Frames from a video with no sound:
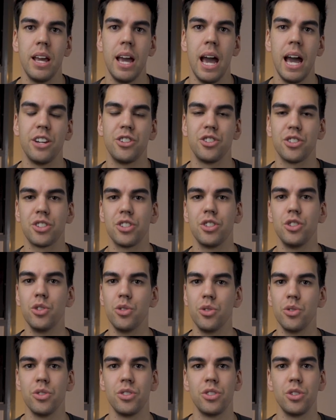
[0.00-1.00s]
and just
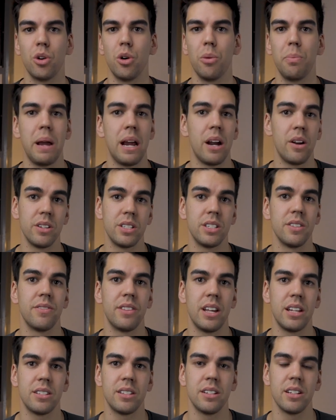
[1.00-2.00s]
use your parents, if
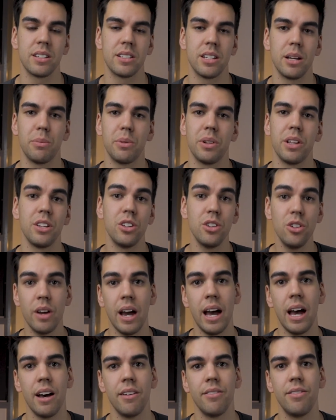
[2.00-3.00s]
that's an example that you
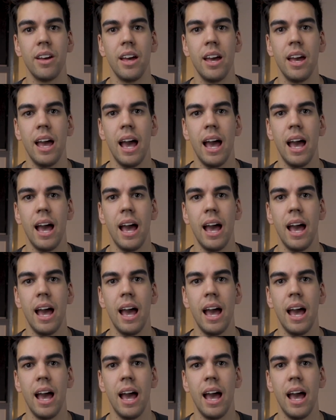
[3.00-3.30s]
have,